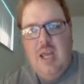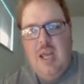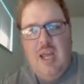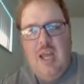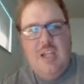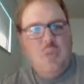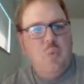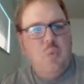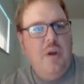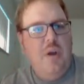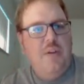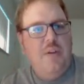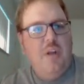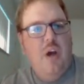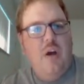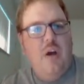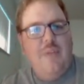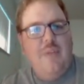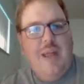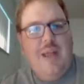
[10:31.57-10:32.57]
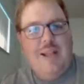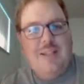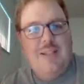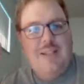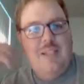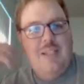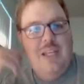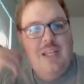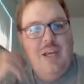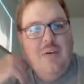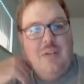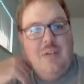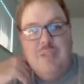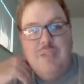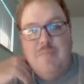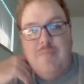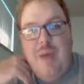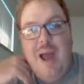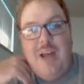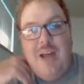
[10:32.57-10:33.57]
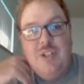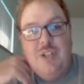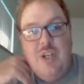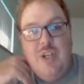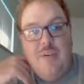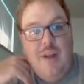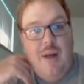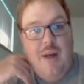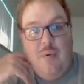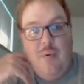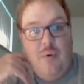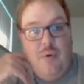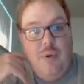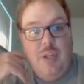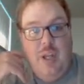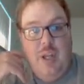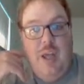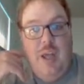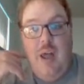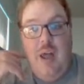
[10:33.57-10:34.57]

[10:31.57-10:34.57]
It's weird though that Cecile and Sebastian have not rolled any.